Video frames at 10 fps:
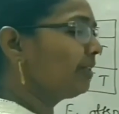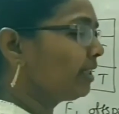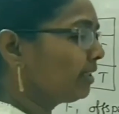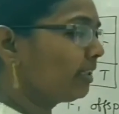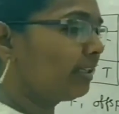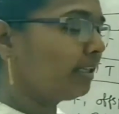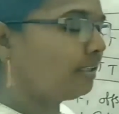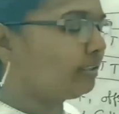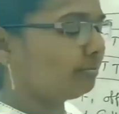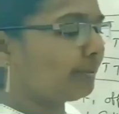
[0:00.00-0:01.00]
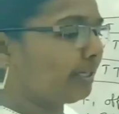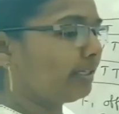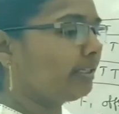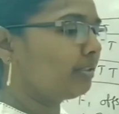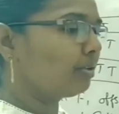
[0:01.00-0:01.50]
we can take any
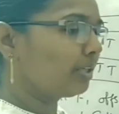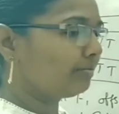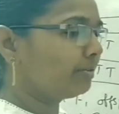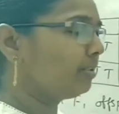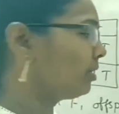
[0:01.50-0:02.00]
parent or F1 or